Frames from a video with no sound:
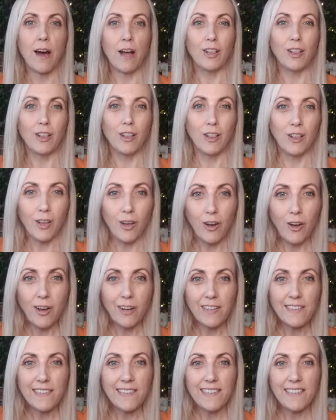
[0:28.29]
a
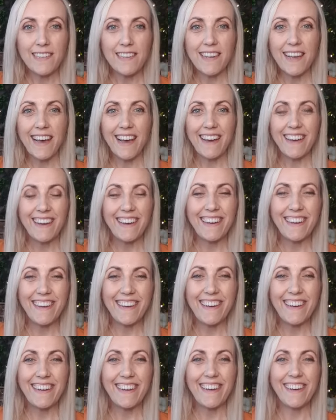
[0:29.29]
lot.
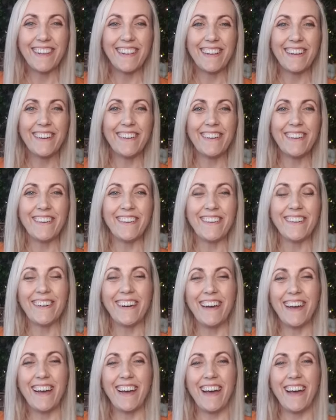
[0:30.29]
Hey, hello.